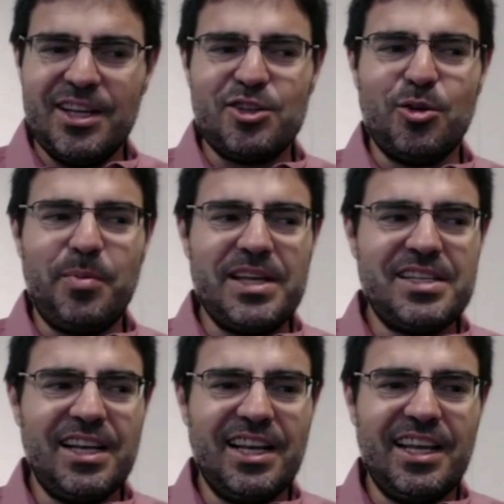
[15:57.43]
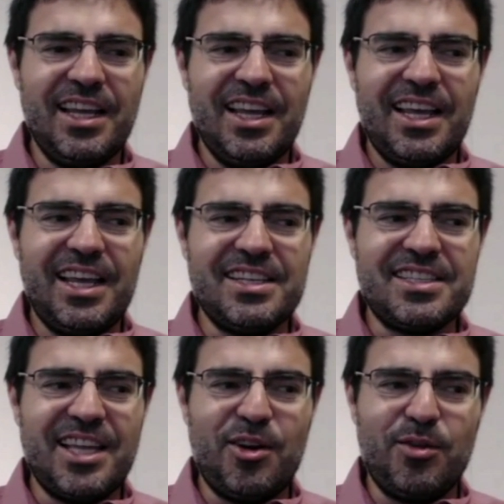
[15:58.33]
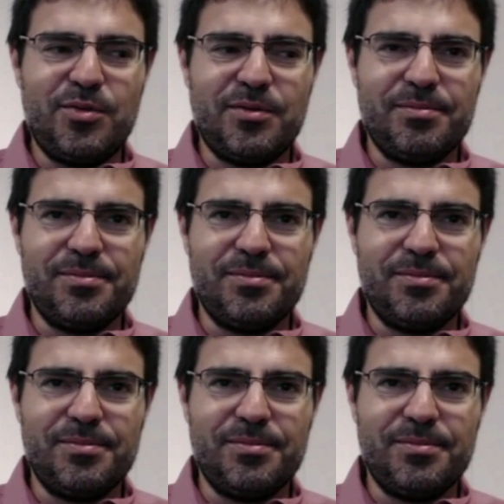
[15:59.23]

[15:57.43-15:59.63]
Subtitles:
So basically, instead of